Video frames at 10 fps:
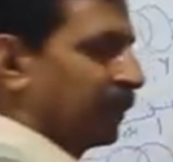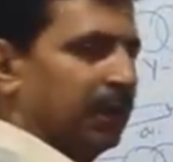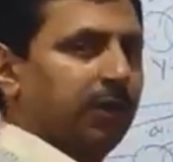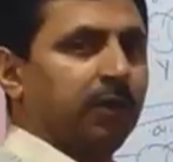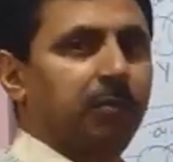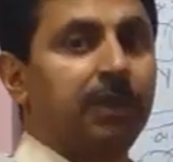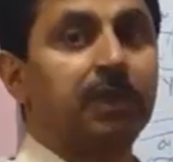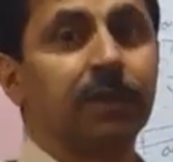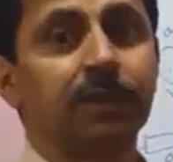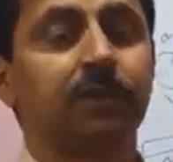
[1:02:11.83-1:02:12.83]
it will be
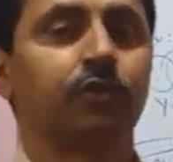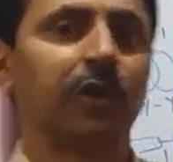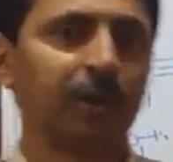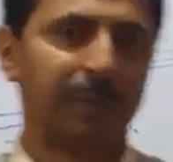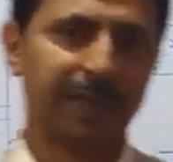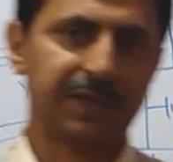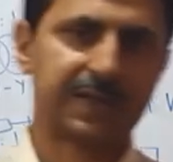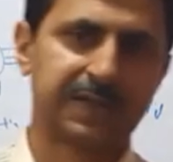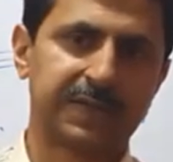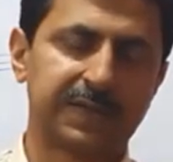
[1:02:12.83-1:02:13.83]
12
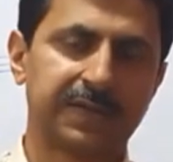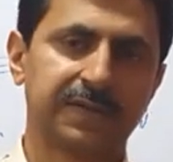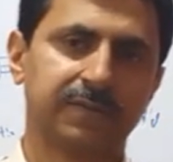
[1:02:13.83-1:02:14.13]
pulse